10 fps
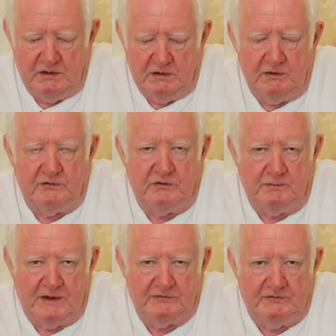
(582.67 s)
which is a
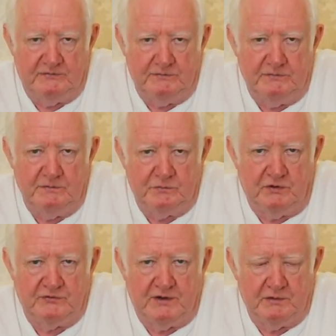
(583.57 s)
massive
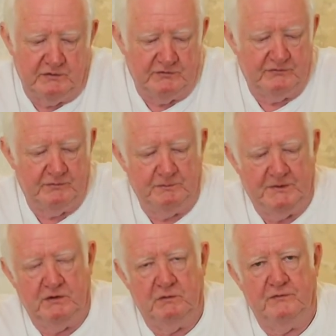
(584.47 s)
project because it's
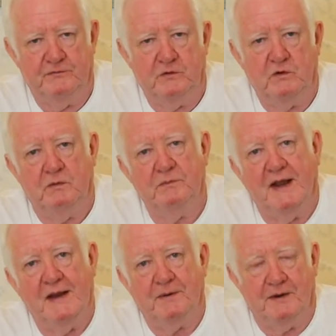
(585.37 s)
been done before on
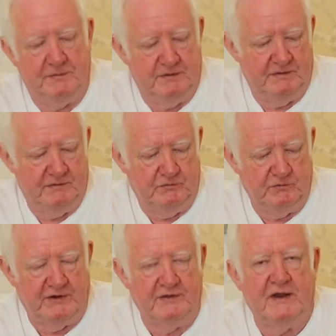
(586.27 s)
paper, but of
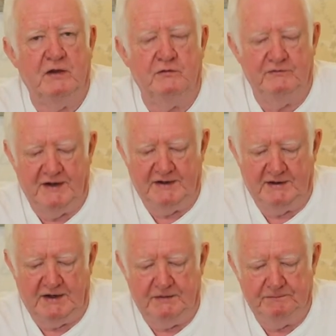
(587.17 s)
course that's out of date
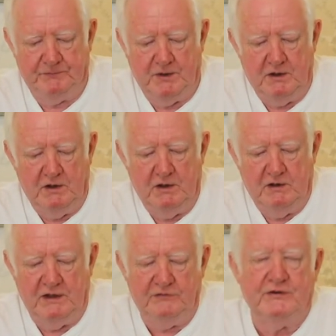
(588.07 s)
now.
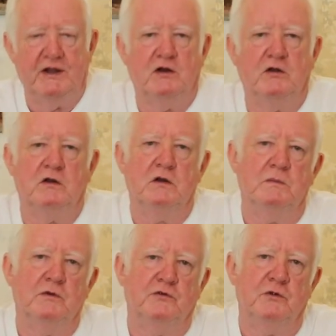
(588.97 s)
Let's take a look at
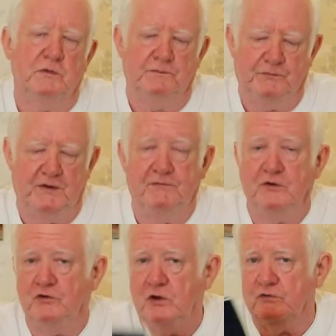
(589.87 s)
number 2. If you
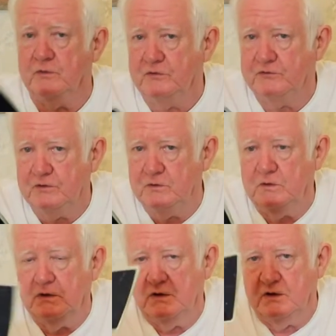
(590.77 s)
chose number
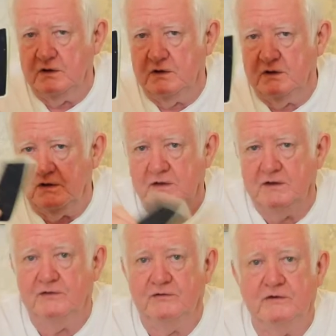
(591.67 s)
2,
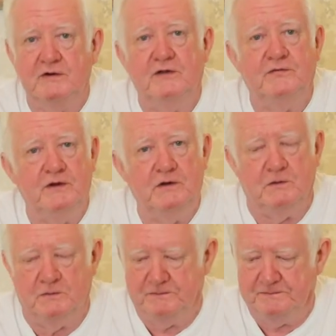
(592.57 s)
this is for you.